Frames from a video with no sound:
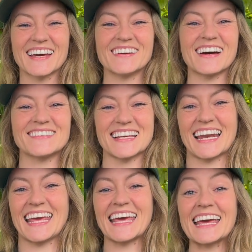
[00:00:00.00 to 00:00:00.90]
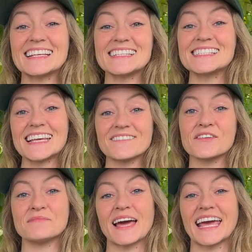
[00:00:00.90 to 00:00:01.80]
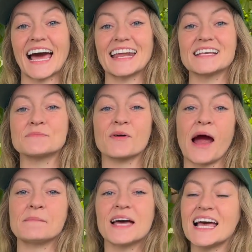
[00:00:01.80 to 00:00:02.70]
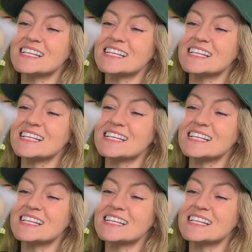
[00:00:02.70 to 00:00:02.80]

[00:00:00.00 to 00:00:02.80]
I'm Danny. It is the 6th of May and it is prime